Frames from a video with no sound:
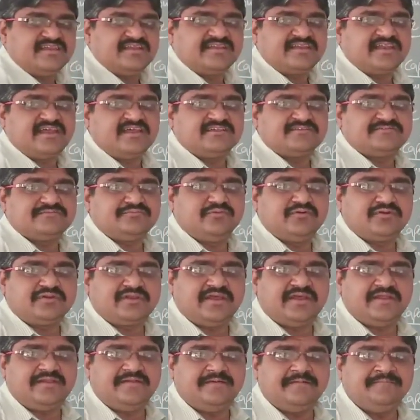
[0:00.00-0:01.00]

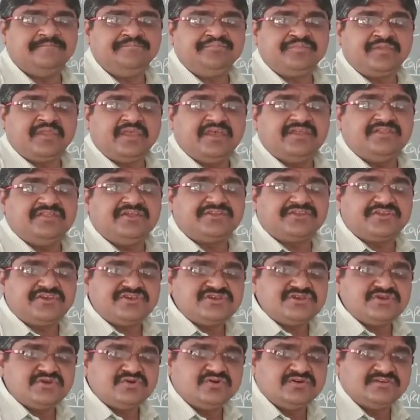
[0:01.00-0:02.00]
transported in the
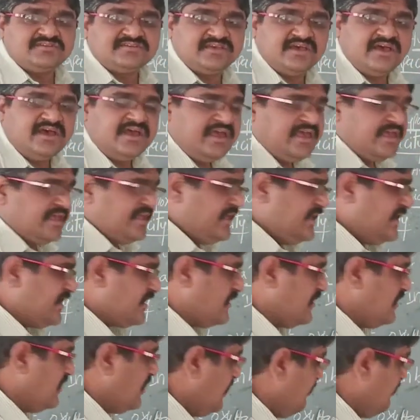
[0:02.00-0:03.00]
tissues. Here